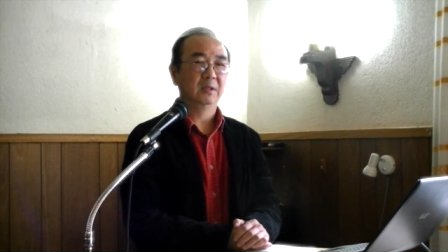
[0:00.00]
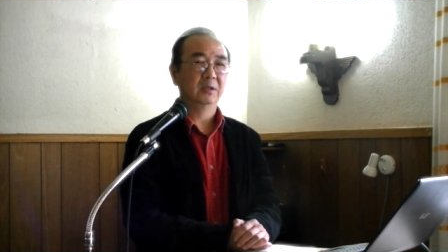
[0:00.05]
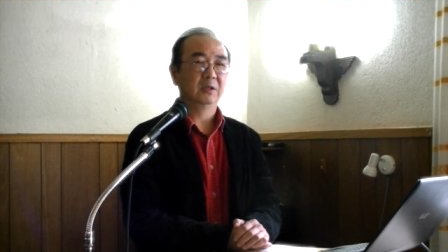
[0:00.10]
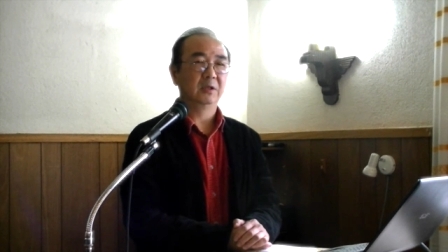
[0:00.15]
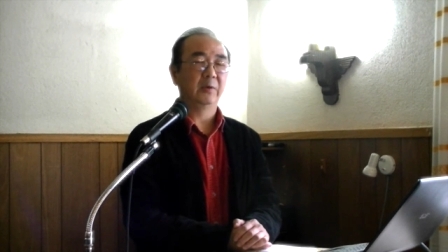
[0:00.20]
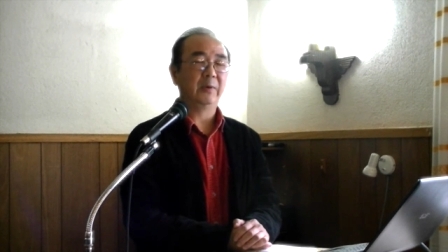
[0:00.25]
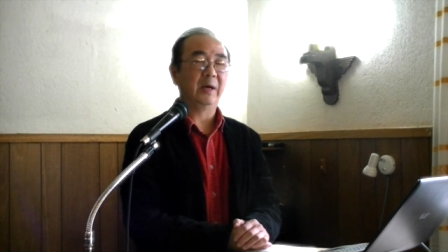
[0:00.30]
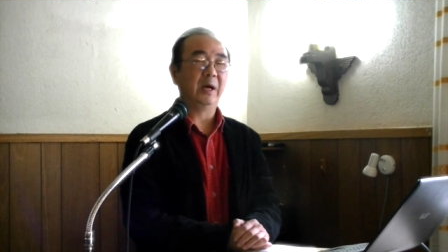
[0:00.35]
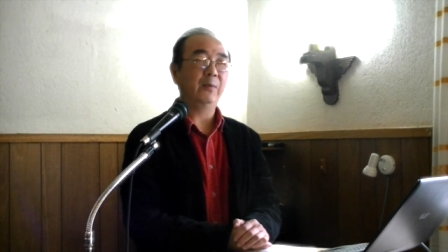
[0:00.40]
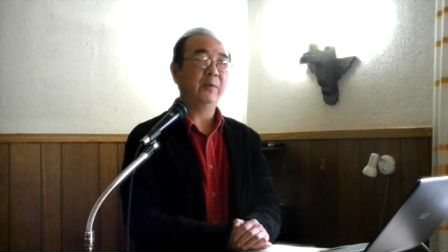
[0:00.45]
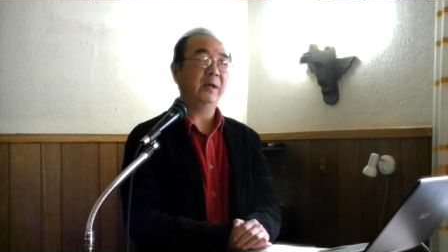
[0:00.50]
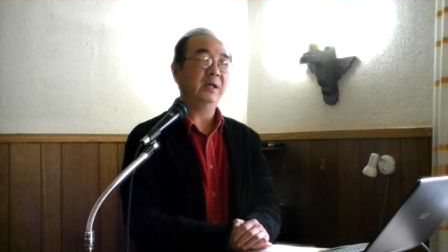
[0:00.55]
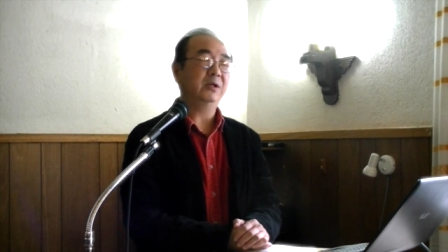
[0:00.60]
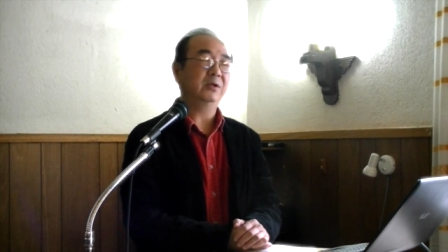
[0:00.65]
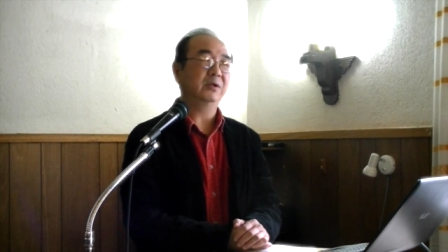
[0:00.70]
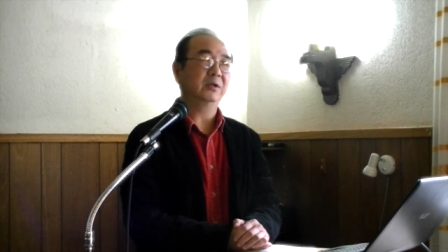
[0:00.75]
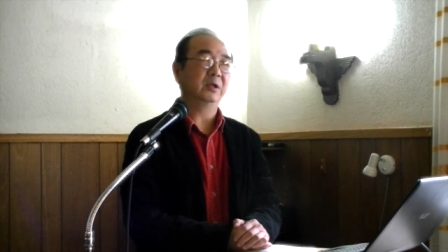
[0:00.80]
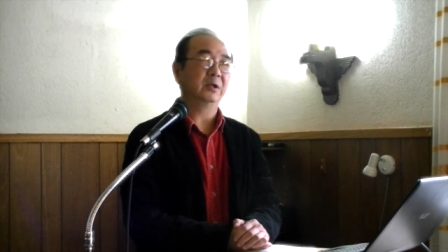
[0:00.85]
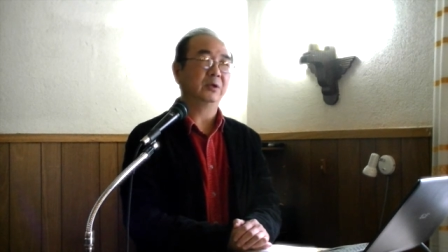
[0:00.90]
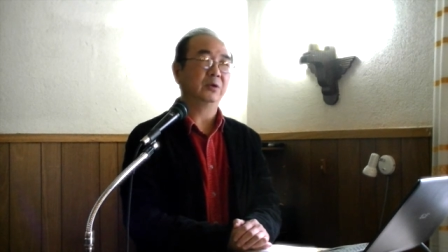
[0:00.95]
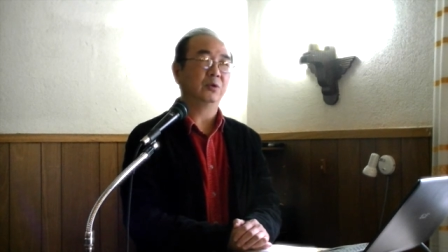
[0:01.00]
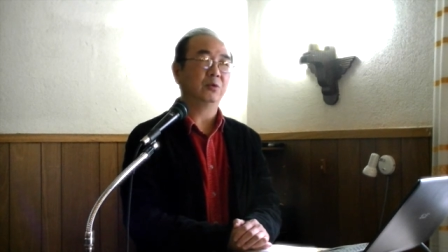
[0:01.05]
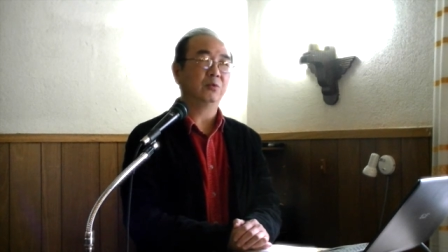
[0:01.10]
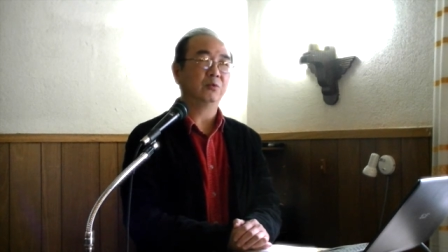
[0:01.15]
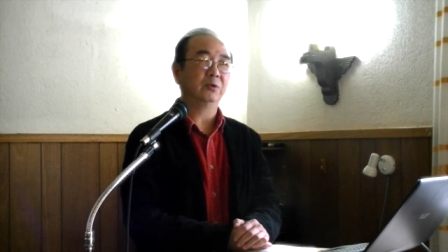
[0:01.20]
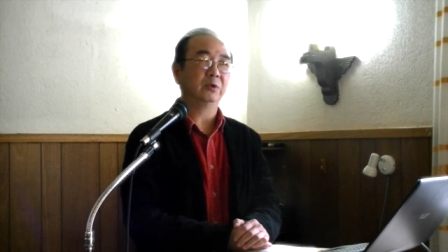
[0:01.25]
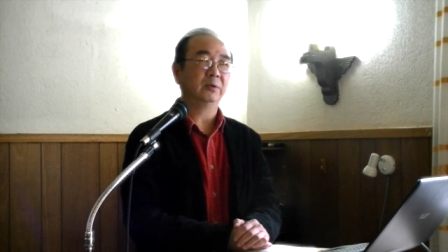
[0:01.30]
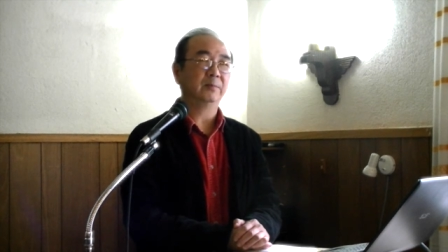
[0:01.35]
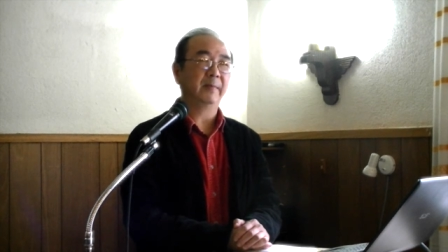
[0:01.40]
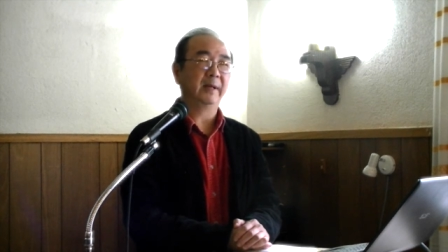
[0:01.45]
So I went to the
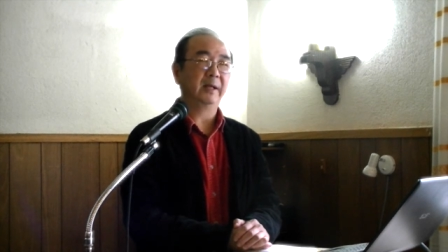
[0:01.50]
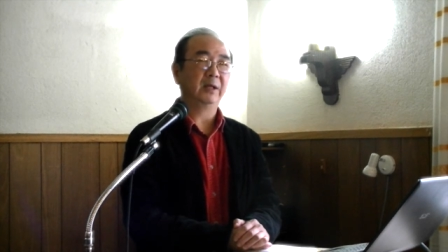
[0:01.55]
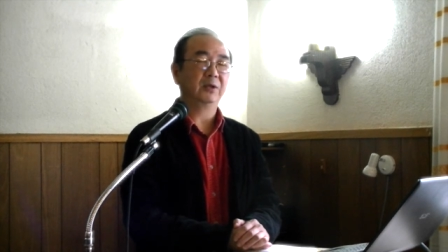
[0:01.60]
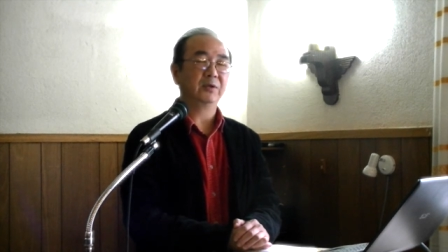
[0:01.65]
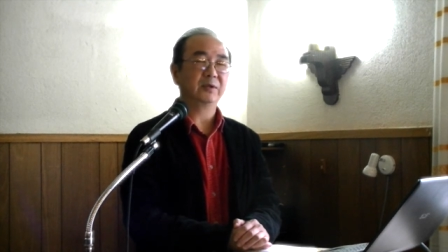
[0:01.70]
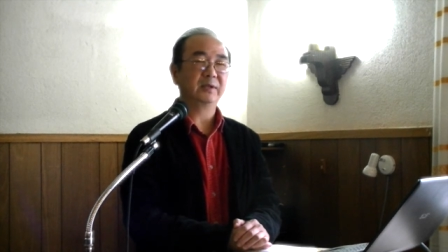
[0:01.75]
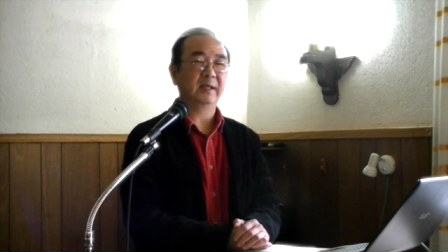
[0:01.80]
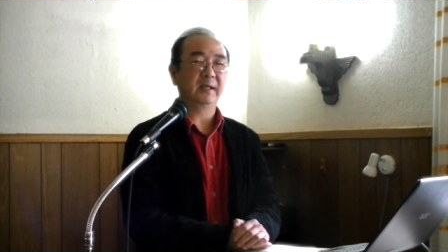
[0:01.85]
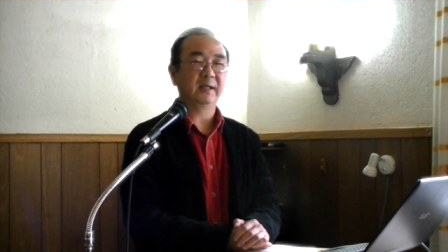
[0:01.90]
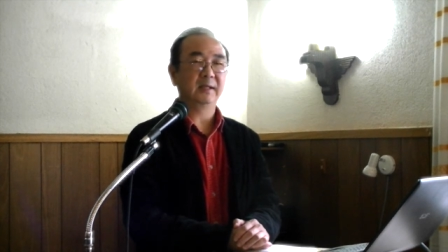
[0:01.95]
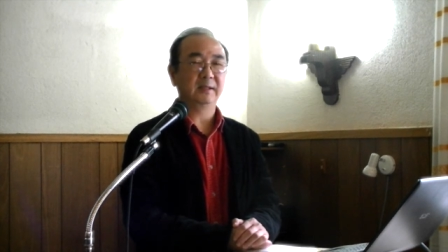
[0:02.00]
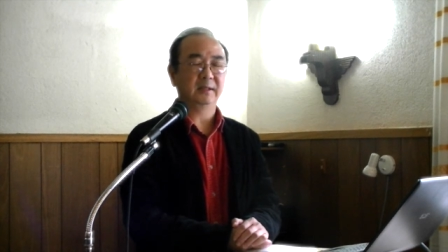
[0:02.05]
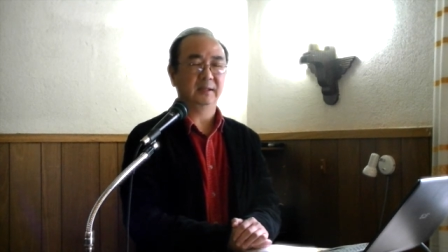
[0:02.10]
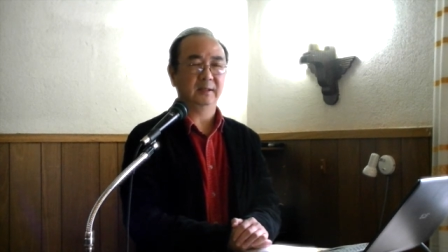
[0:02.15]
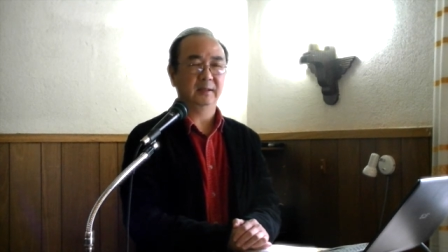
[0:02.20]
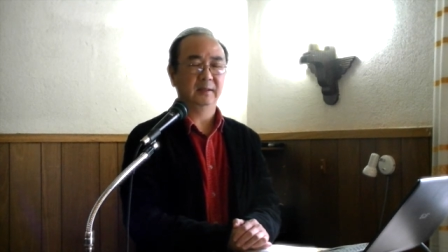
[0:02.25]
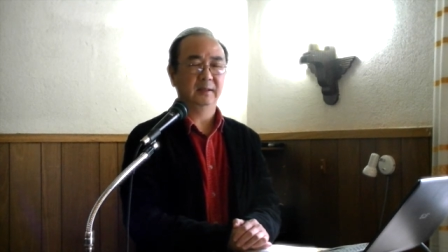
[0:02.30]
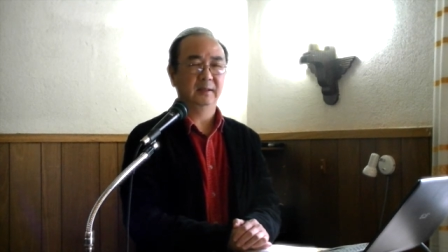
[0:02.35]
Norwood Medical Center.